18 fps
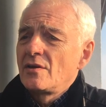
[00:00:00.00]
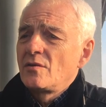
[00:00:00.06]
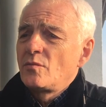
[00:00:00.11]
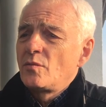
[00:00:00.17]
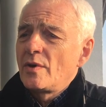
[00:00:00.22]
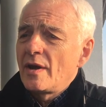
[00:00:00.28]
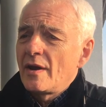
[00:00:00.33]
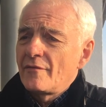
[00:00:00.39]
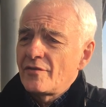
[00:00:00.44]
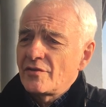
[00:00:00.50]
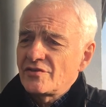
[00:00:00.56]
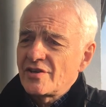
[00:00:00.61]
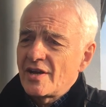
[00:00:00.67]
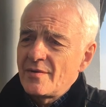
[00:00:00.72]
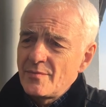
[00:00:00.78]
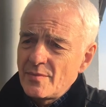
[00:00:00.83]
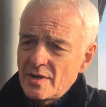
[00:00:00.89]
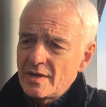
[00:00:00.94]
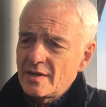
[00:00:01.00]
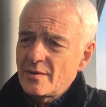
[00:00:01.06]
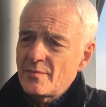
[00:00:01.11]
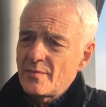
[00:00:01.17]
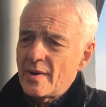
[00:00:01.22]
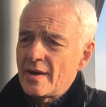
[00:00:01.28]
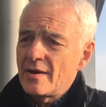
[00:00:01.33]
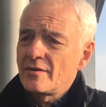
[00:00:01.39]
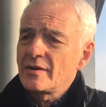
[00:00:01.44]
we have a £10 million
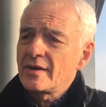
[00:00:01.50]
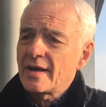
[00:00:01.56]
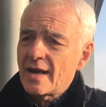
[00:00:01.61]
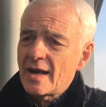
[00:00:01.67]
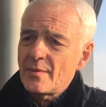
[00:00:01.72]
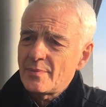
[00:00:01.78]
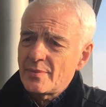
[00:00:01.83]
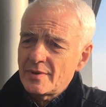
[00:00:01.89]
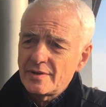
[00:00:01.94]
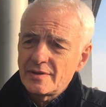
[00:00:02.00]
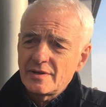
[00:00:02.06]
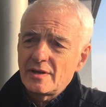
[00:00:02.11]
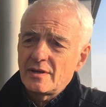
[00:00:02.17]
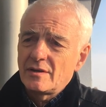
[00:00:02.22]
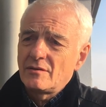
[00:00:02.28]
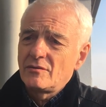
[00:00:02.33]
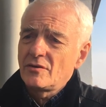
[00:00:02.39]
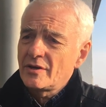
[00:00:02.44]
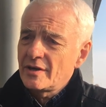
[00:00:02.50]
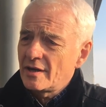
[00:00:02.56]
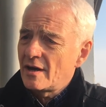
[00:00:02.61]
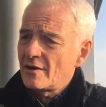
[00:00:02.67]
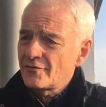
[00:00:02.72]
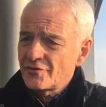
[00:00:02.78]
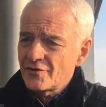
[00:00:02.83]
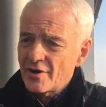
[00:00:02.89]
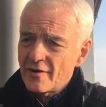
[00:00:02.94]
gap in looking
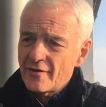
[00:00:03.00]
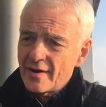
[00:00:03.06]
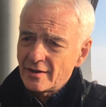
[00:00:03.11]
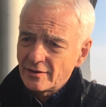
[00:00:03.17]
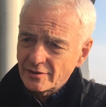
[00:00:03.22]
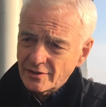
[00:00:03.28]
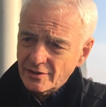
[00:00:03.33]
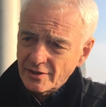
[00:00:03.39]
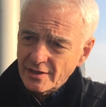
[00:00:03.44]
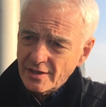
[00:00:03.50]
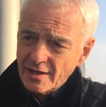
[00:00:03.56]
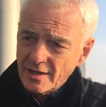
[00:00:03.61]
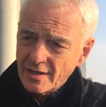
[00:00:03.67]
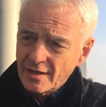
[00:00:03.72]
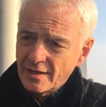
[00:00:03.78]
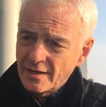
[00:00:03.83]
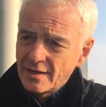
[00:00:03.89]
after our elderly,